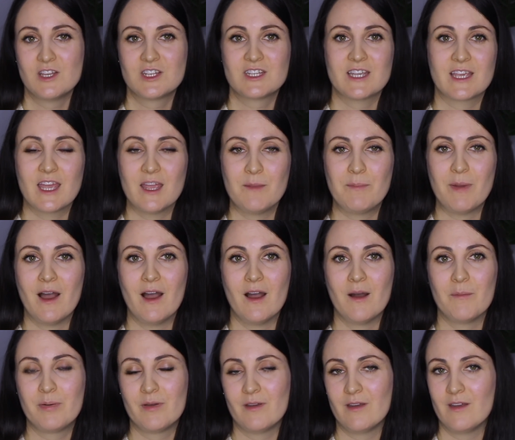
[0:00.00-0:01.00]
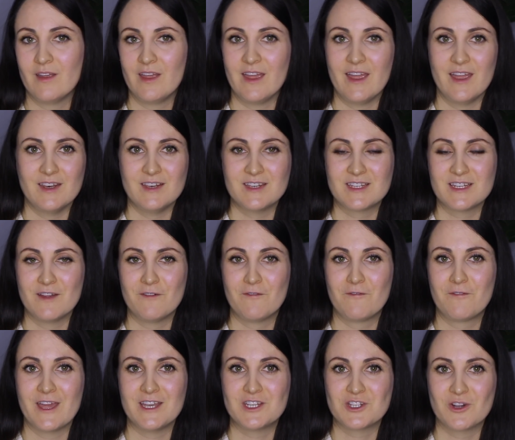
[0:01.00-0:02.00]
to keep up, and
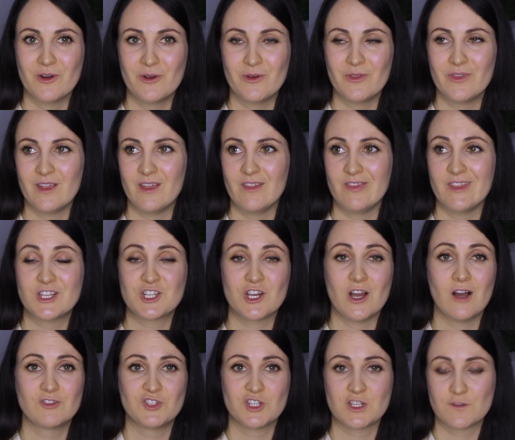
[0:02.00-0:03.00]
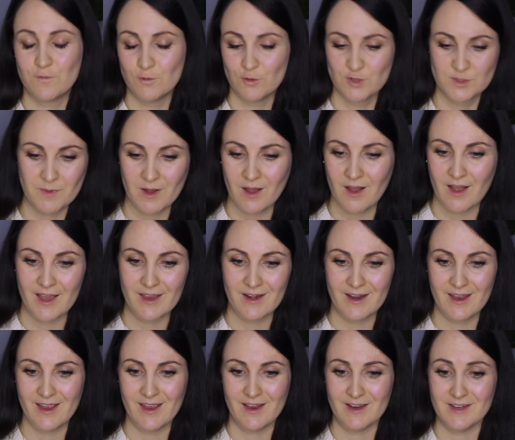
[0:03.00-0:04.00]
if they don't, then the child just falls behind,
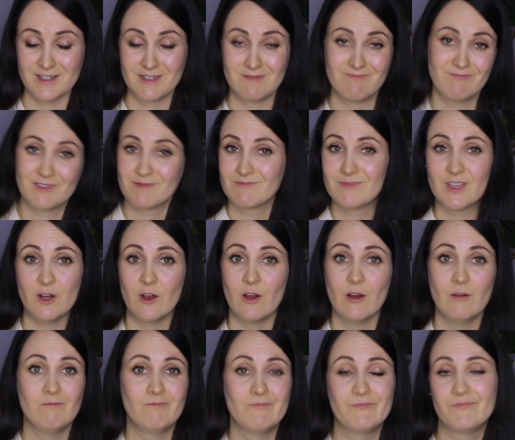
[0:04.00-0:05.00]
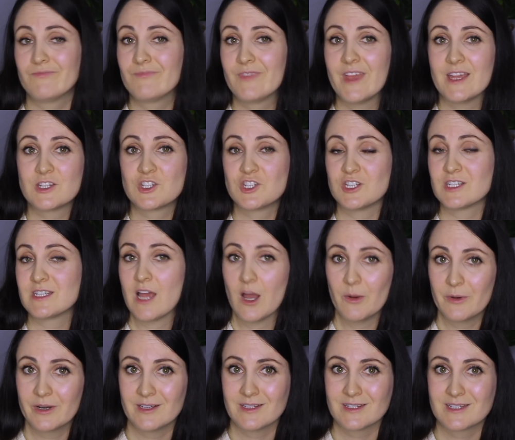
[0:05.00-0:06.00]
and you know, that's just
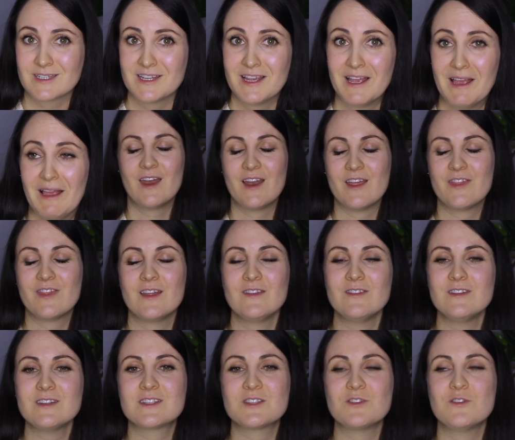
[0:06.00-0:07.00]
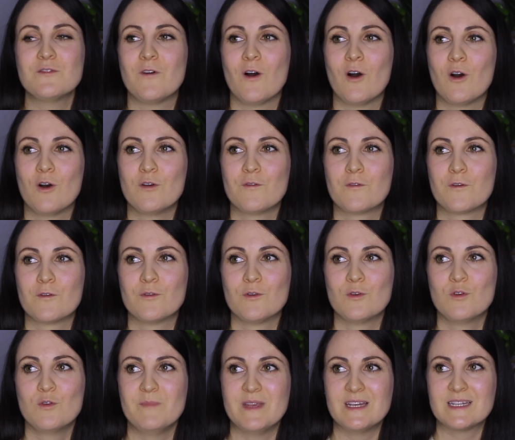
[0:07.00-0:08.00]
how it is. And I think this sort of
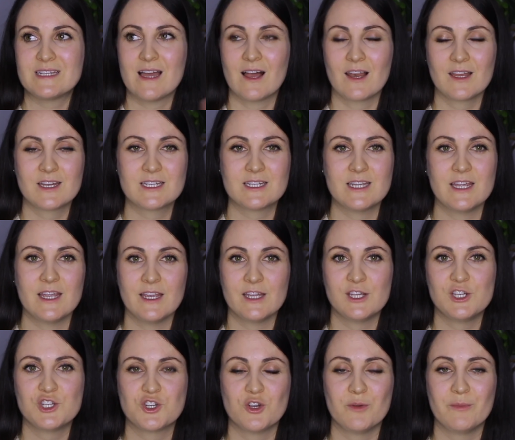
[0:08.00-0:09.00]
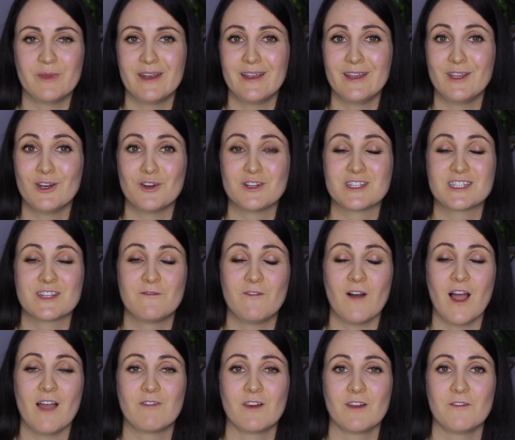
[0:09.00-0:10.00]
overall mentality in Germany, you know,
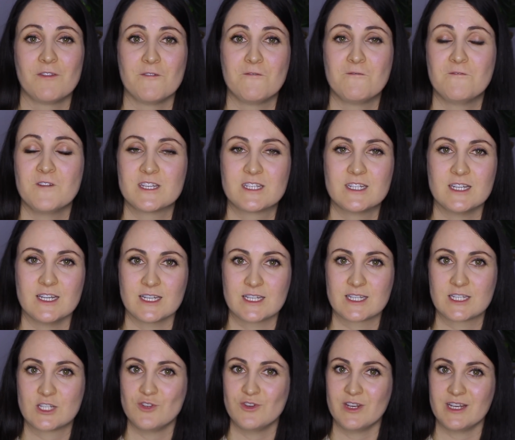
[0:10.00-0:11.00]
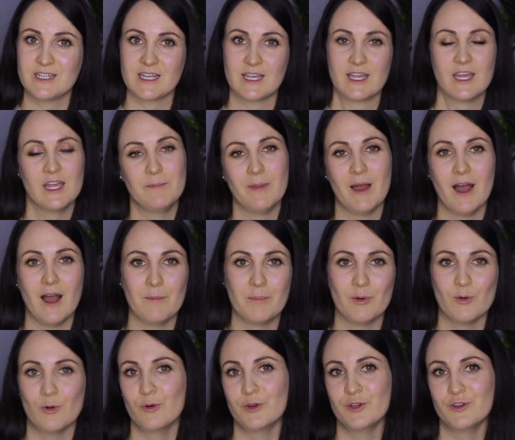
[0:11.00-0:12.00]
survival of the fittest, you need to keep up
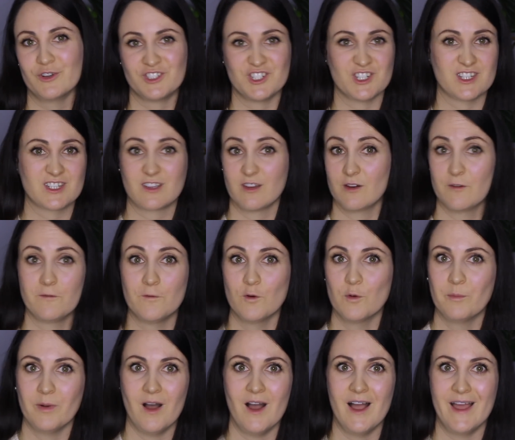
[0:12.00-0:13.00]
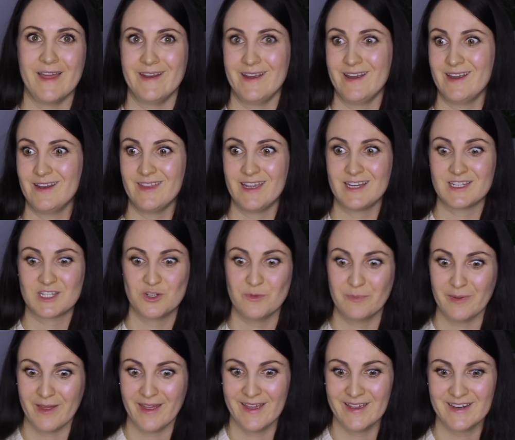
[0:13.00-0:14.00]
or you're just going to fall behind and that's too
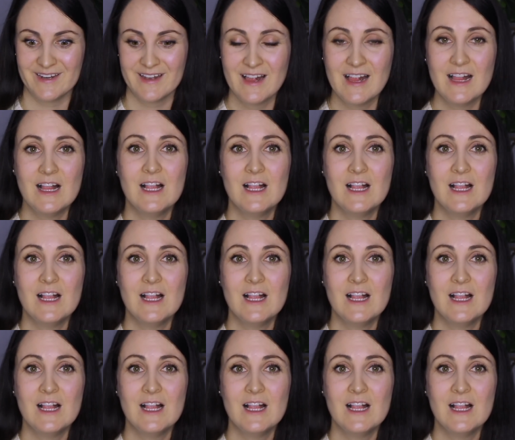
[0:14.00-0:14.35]
bad,